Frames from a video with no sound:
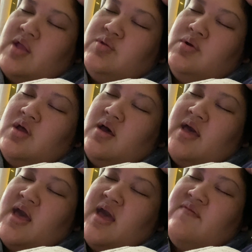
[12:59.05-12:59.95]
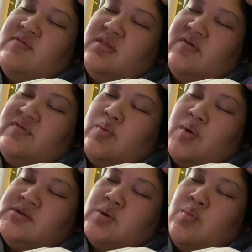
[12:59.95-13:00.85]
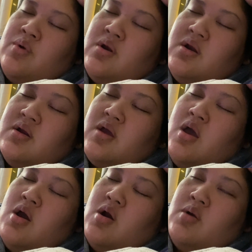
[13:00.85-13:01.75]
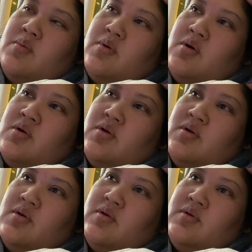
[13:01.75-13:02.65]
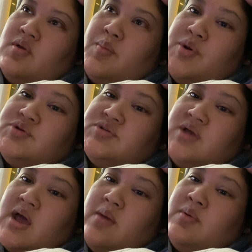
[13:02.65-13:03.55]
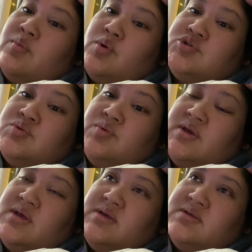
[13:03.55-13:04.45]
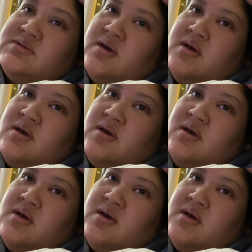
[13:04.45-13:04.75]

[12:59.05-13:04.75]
I do a lot of heavy lifting, whether it's at work or, or you know, personal time, groceries,